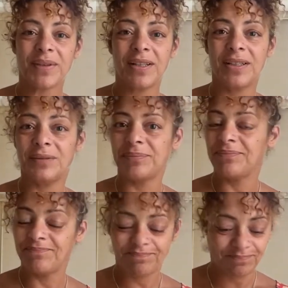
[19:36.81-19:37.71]

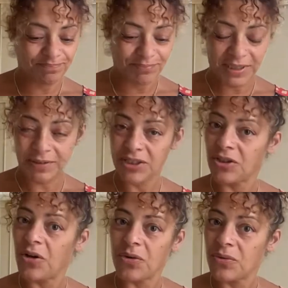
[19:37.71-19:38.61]
Um, there is
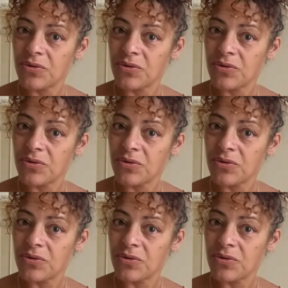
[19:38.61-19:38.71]
no